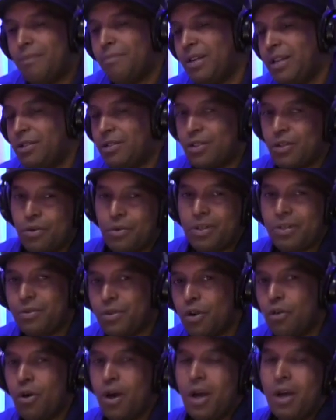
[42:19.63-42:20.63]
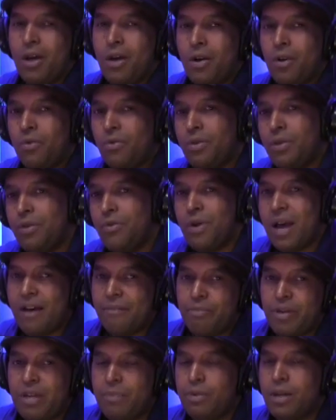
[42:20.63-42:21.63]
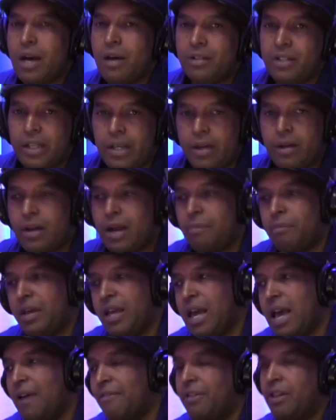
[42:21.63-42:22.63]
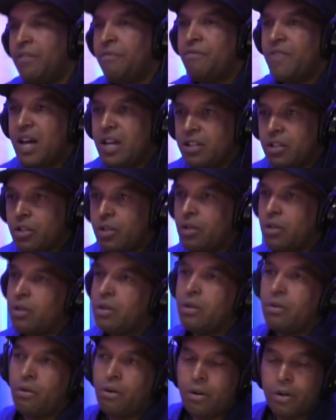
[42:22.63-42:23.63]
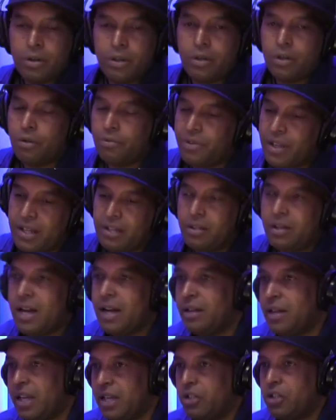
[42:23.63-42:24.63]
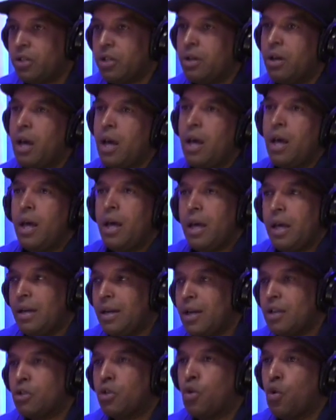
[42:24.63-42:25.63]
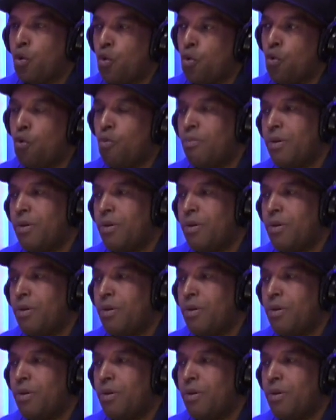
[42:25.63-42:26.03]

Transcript: I mean, so you know, you have people out there that may have an investor or you know things of that nature, and that's cool.